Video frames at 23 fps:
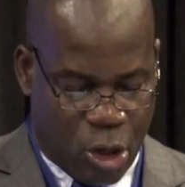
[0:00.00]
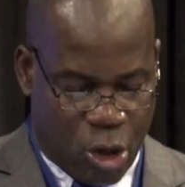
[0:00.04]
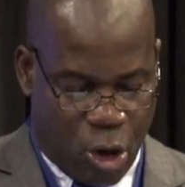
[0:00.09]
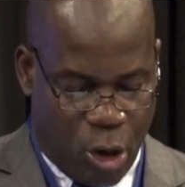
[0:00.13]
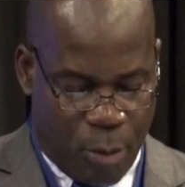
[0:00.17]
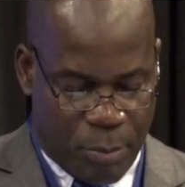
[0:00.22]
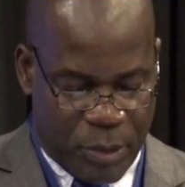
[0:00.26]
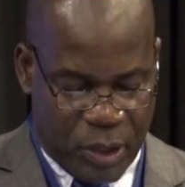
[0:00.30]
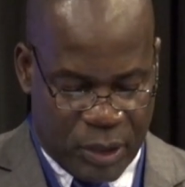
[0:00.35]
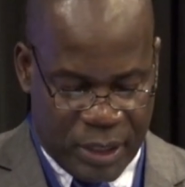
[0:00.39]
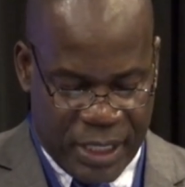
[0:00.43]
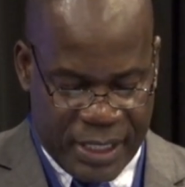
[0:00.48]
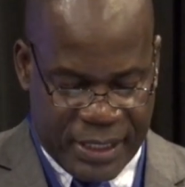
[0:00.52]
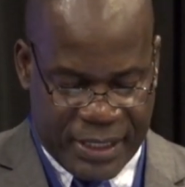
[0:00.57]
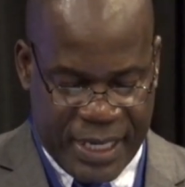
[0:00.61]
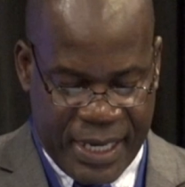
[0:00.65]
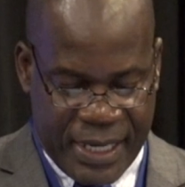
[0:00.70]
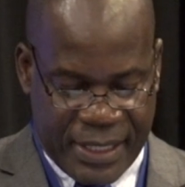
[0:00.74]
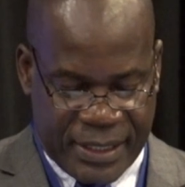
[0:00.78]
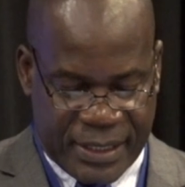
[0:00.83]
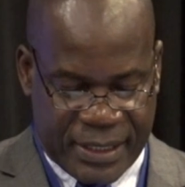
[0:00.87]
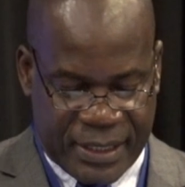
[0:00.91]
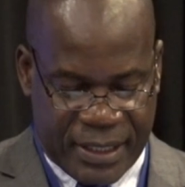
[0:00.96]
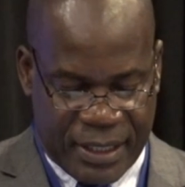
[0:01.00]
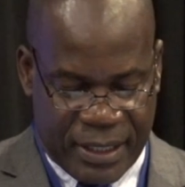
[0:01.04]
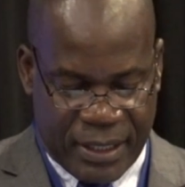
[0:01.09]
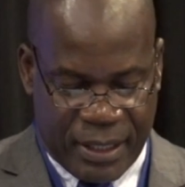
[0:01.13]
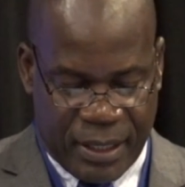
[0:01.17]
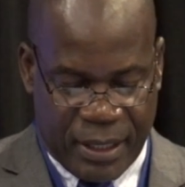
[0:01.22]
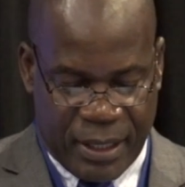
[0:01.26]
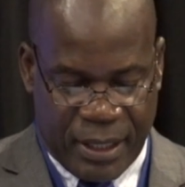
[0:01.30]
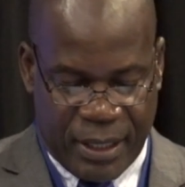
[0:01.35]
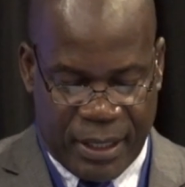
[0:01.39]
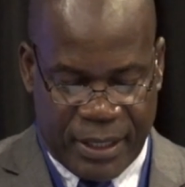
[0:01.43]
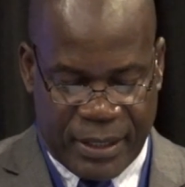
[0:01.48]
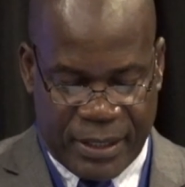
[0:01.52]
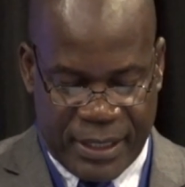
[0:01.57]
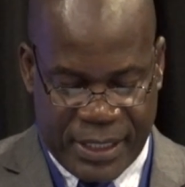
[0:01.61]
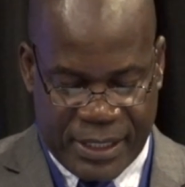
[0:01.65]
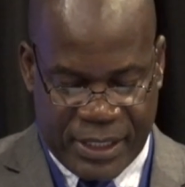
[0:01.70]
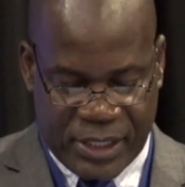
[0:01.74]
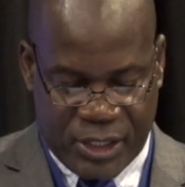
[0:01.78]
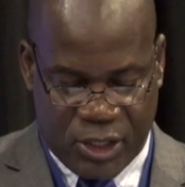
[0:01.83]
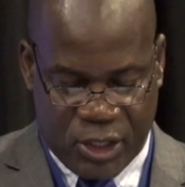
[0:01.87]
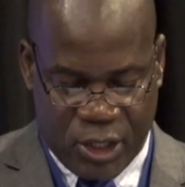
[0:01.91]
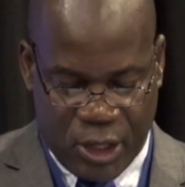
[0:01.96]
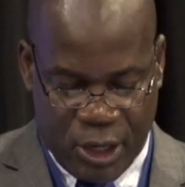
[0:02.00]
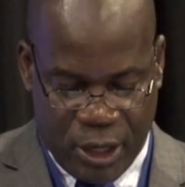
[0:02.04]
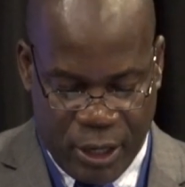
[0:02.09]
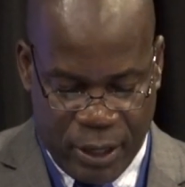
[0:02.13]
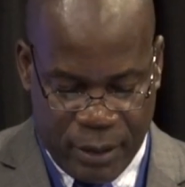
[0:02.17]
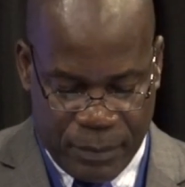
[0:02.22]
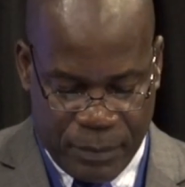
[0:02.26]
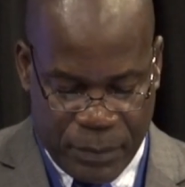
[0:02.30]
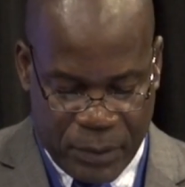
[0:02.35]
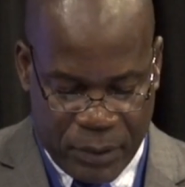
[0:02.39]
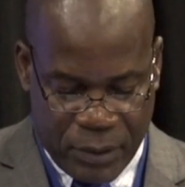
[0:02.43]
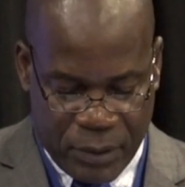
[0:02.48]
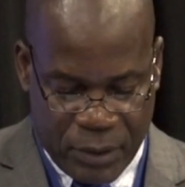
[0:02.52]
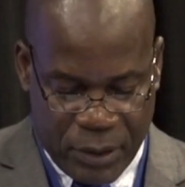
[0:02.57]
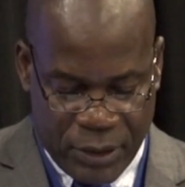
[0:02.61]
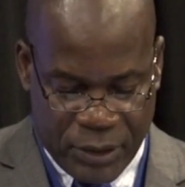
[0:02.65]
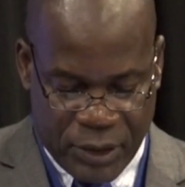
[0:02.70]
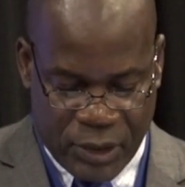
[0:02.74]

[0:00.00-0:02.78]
communities, disturbed